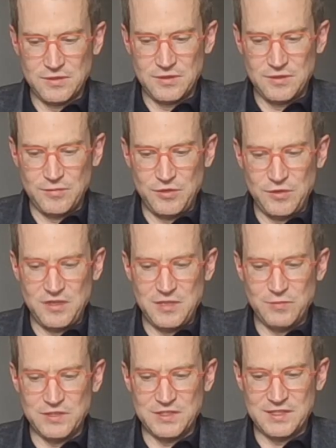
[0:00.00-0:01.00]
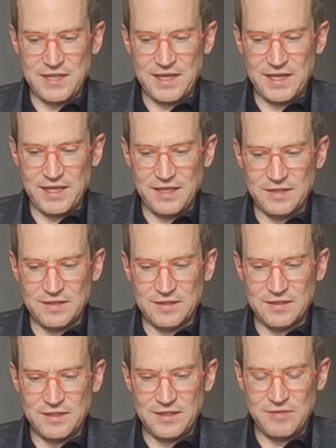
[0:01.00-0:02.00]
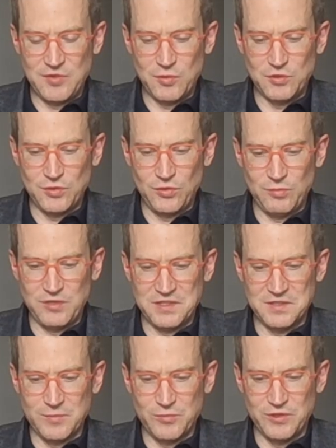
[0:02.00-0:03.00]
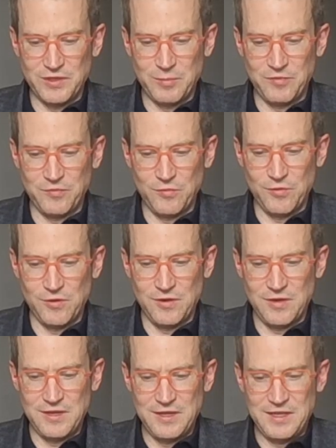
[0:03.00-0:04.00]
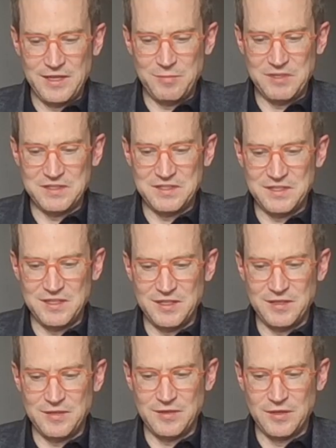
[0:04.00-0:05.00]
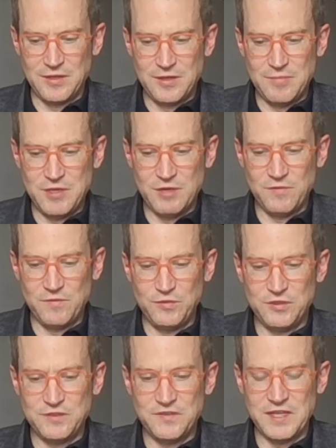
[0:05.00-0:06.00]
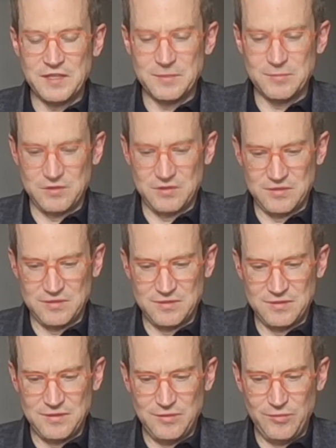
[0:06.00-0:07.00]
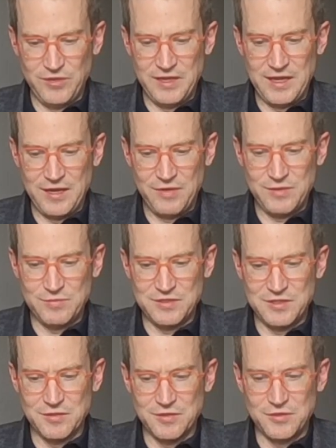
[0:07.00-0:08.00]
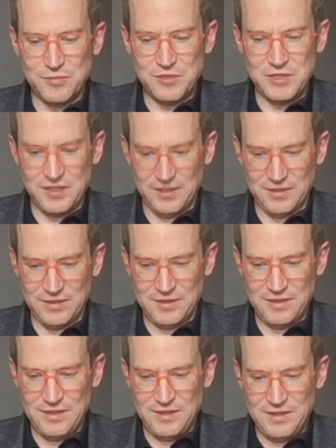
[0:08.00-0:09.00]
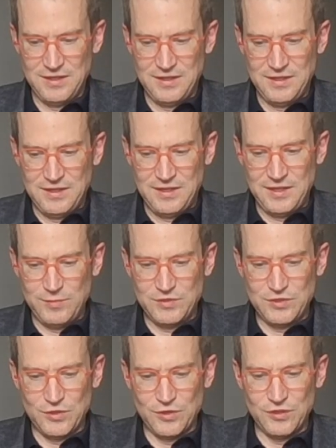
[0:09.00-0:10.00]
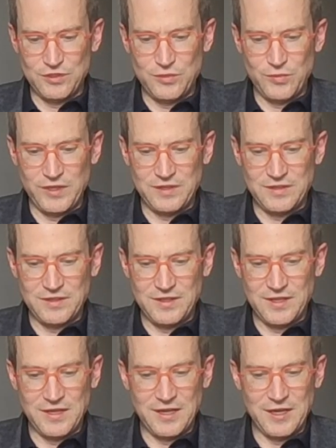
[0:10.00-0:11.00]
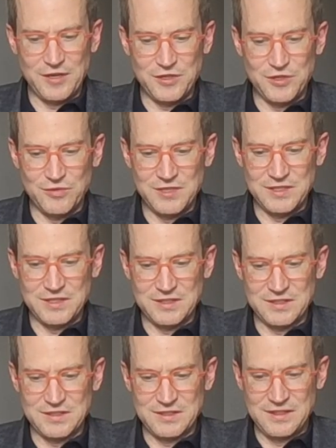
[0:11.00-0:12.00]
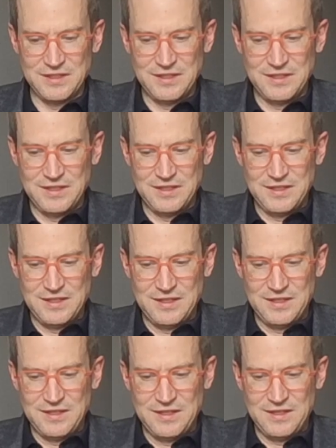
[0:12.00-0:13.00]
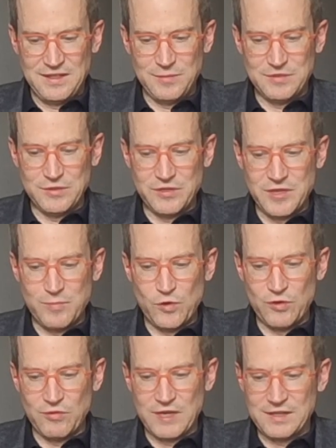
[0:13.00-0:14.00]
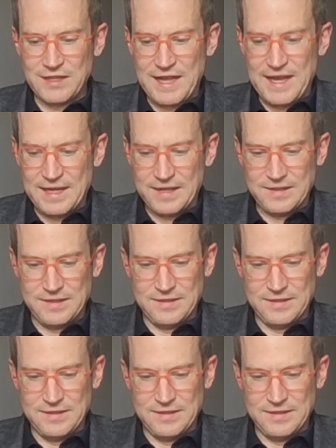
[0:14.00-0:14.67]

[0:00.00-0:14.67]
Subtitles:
What do you think he would say if he were told by someone that before he had been seeing mere foolish phantoms, while now he was nearer to being and was turned to what in a higher degree is, and was looking more directly at it?